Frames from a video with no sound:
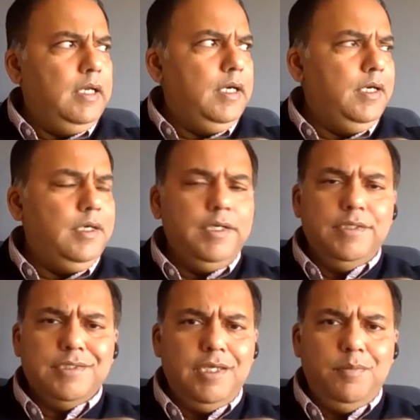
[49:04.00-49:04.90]
uh,
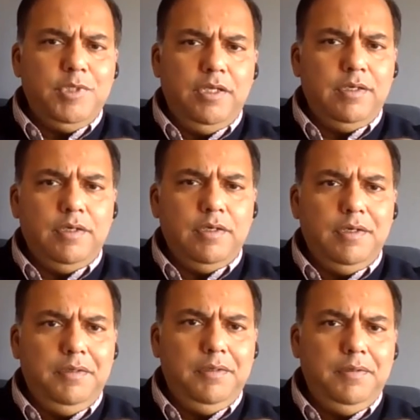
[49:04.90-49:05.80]
it's the same thing,
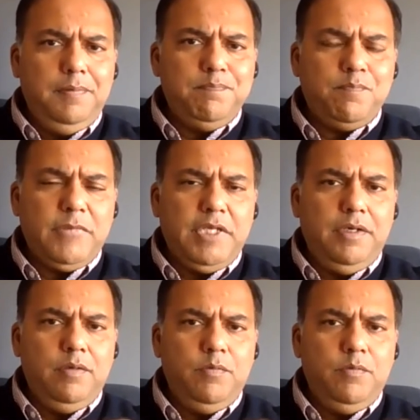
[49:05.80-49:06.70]
um,
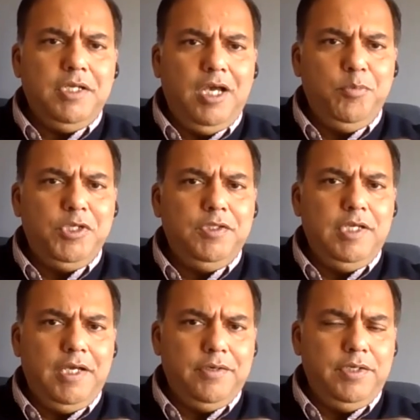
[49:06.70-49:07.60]
uh, which can happen in
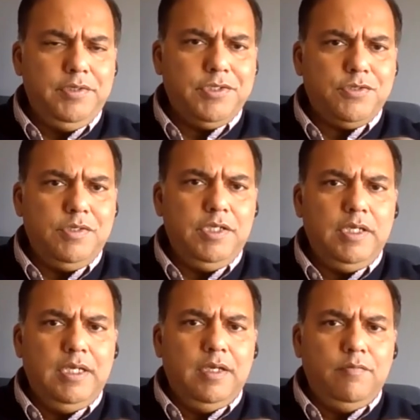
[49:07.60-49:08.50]
the agri
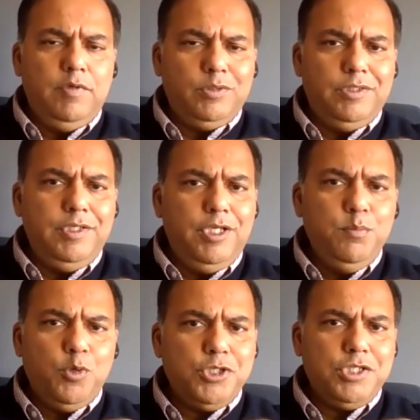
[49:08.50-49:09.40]
industry. We know that the
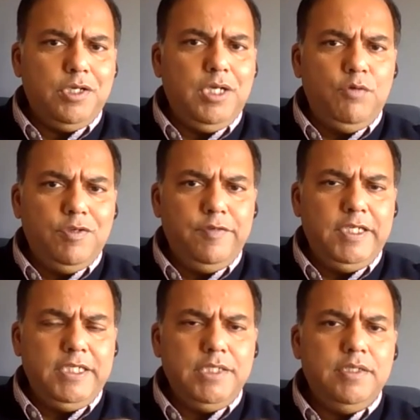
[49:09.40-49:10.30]
inputs are
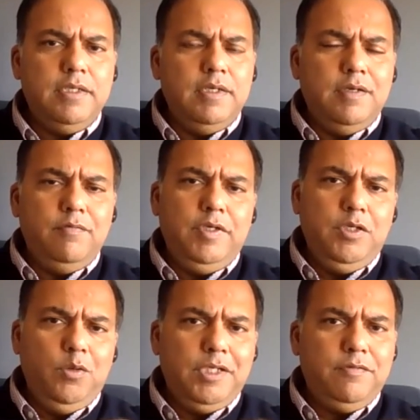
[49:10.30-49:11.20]
counterfeited. We
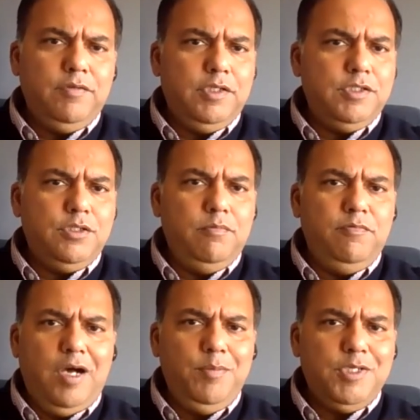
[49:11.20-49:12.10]
know that
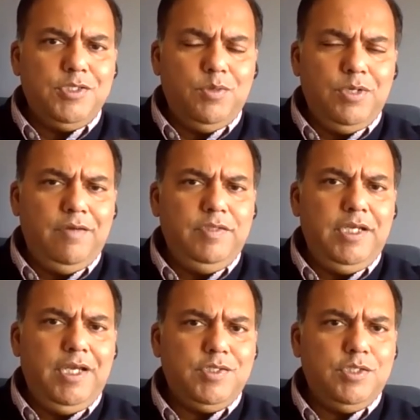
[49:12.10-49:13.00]
farmers don't have
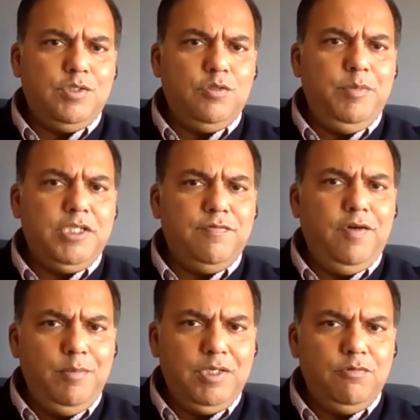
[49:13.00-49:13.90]
the access to the best
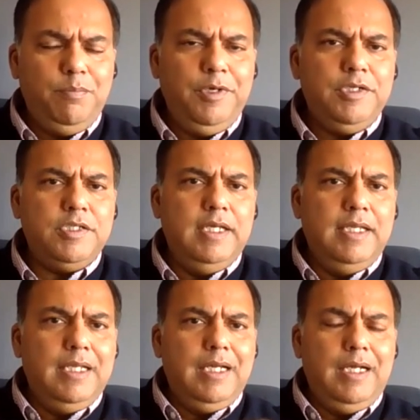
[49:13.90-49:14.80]
farm equipment.
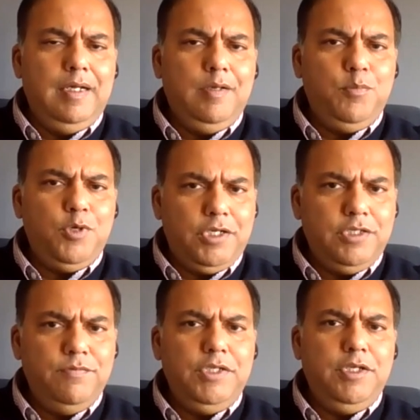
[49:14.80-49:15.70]
Hmm. Uh,
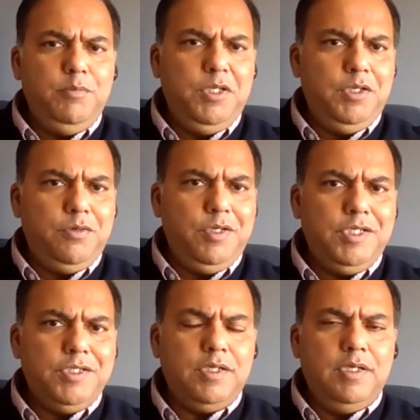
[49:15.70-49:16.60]
productivity can be
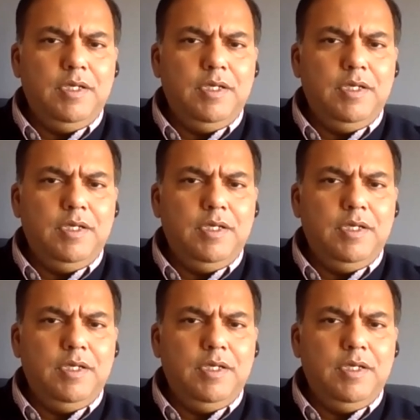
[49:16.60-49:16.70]
increased.